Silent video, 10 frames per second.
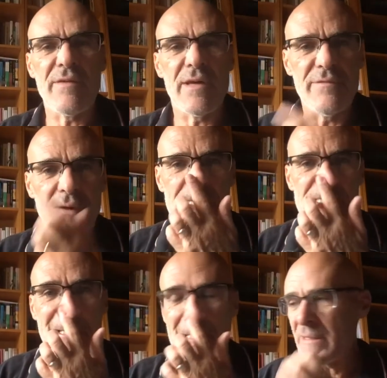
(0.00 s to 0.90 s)

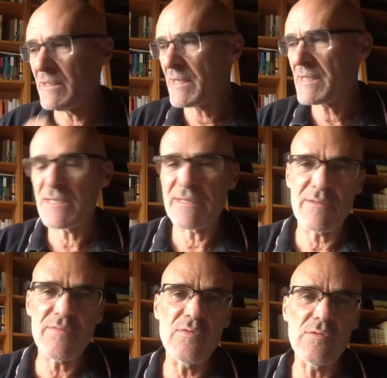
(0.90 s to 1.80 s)
Advisor in the Nixon
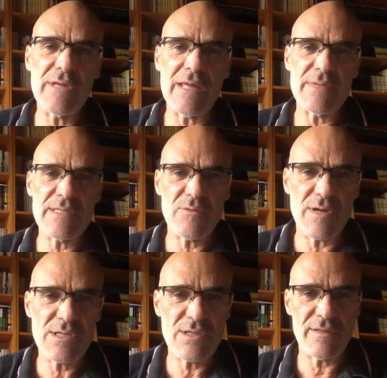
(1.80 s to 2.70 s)
and Ford
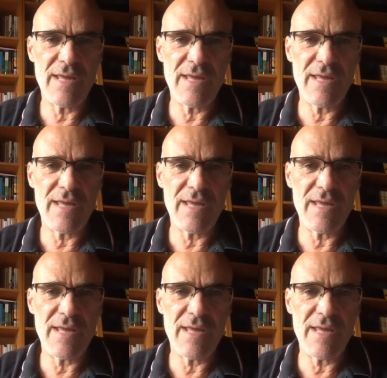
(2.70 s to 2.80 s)
administration